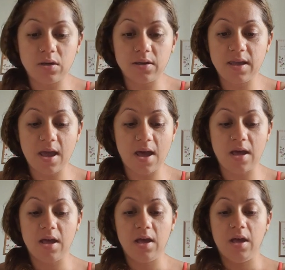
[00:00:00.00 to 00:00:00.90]
yeah.
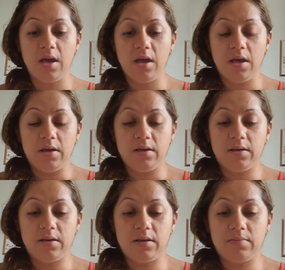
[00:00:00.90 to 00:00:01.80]

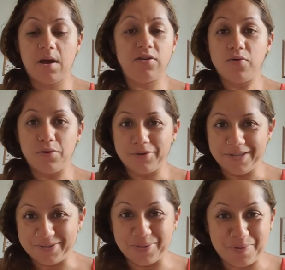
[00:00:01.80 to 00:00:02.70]
I knew all
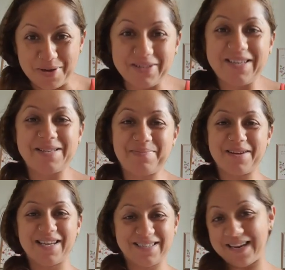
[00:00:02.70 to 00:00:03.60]
this, to be honest,
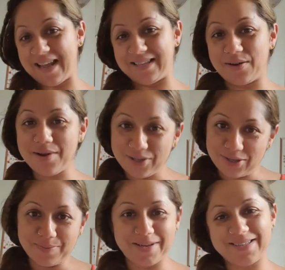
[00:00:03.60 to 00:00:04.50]
but I still asked the
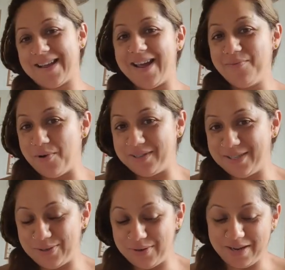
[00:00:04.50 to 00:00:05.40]
questions because I
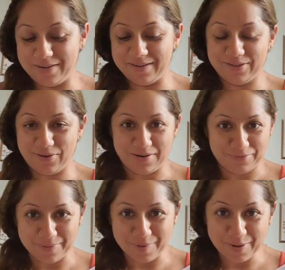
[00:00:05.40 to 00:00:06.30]
wanted to hear it straight
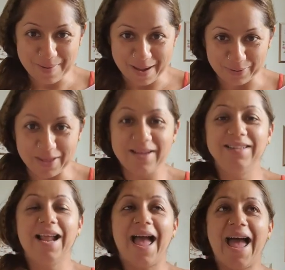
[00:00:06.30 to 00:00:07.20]
from her mouth.
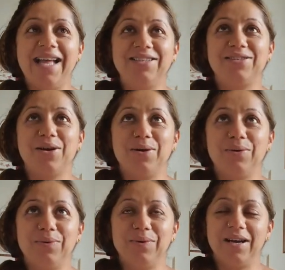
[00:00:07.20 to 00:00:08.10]
And
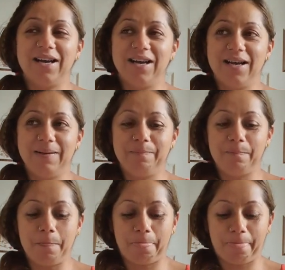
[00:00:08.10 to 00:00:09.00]
so
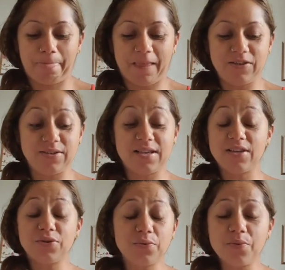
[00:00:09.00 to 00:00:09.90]
she said,
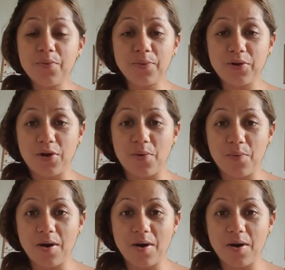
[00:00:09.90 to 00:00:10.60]
so, you know,